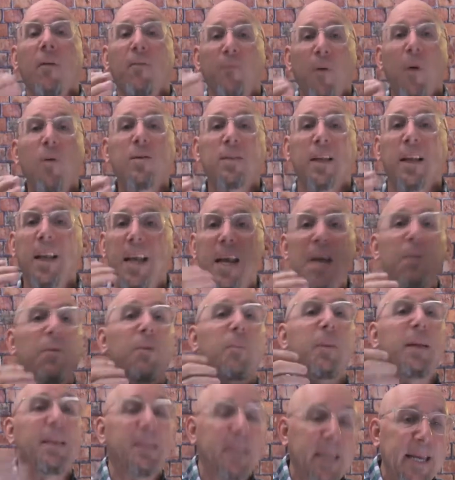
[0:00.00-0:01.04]
folks that he
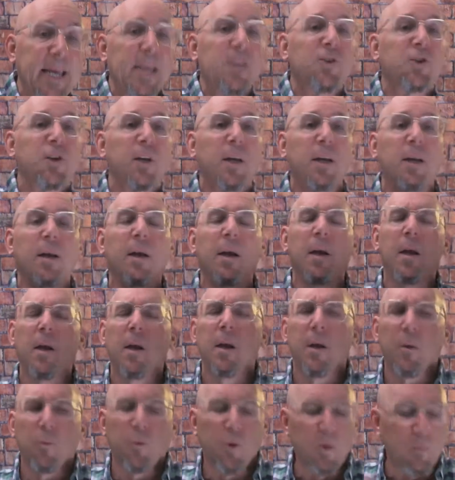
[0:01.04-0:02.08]
would be teaching
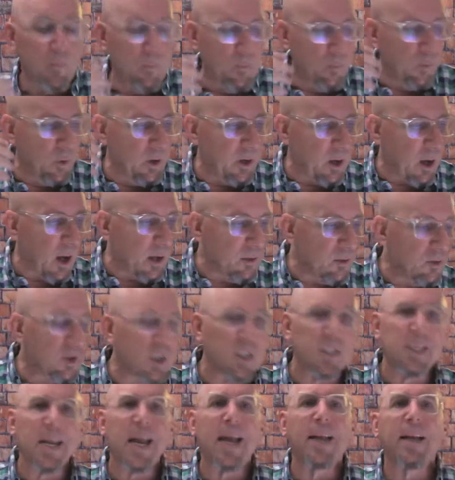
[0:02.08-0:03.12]
would
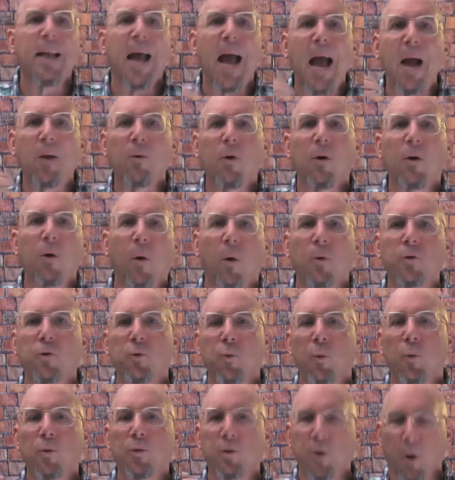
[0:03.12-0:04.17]
understand
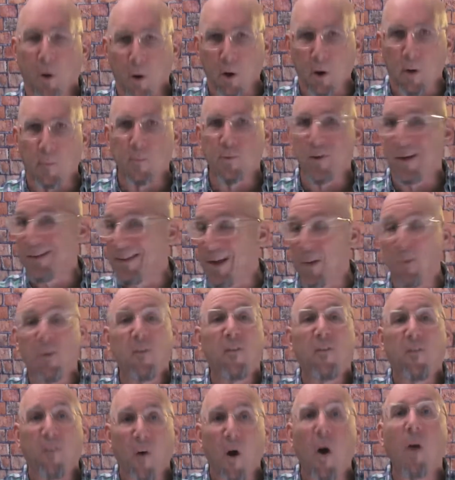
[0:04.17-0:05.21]
agricultural terms, right? They were
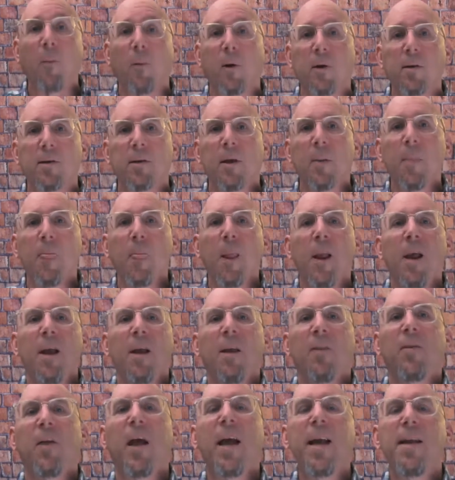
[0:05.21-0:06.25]
farmers.
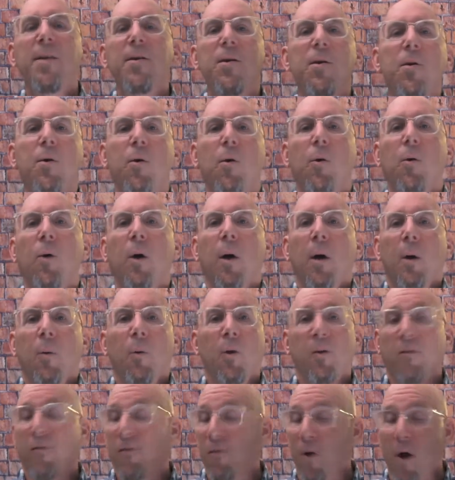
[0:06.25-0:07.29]
They knew
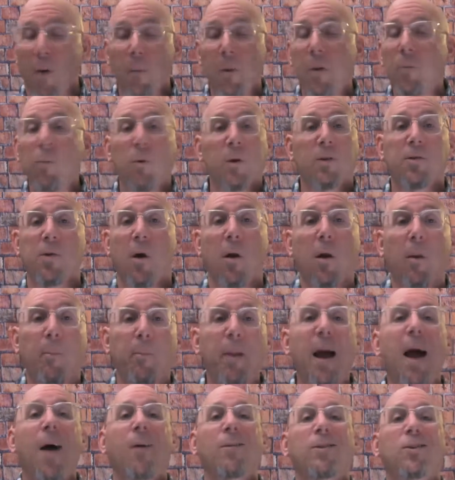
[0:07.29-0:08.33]
what farming was all
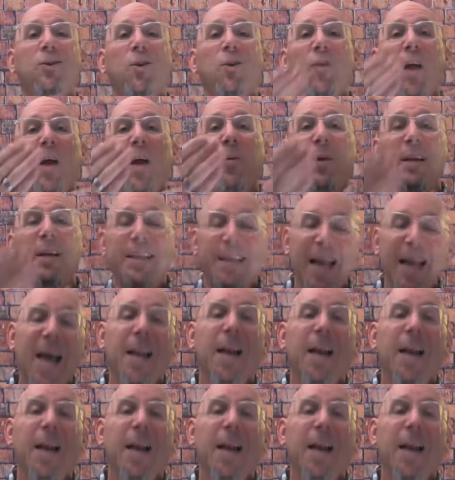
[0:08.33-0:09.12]
about, so they would get